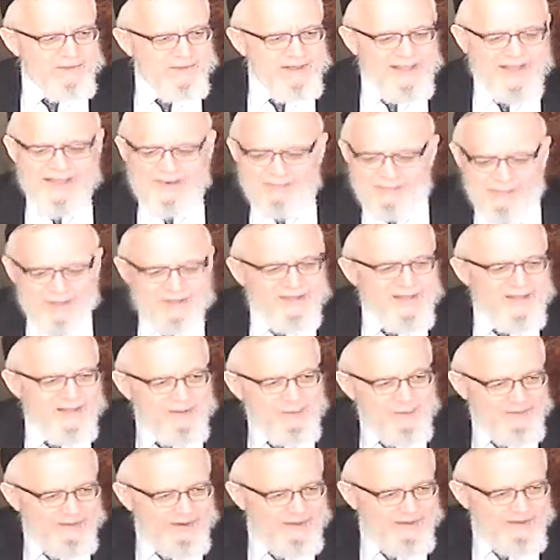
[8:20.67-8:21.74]
Every day we
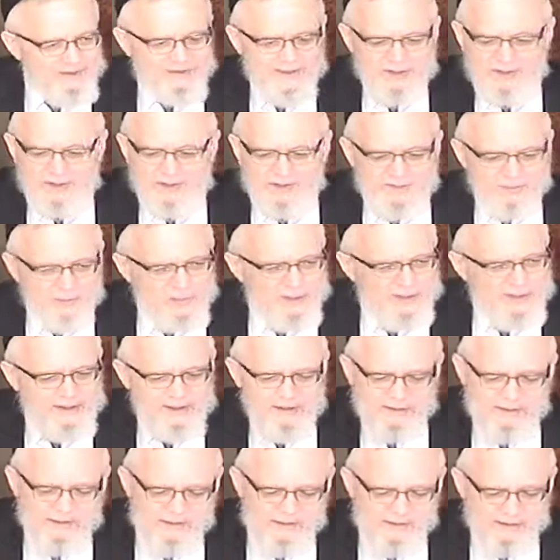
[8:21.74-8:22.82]
were out of Egypt, we
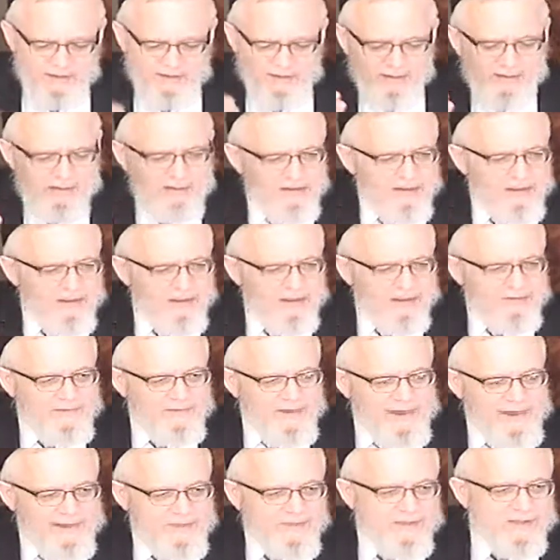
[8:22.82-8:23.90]

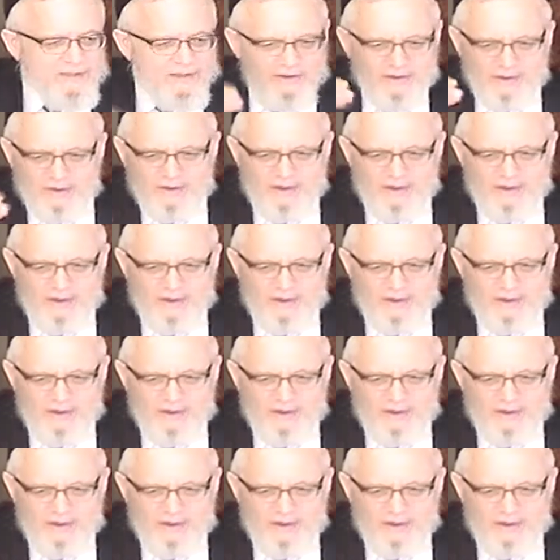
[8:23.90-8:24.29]
advanced another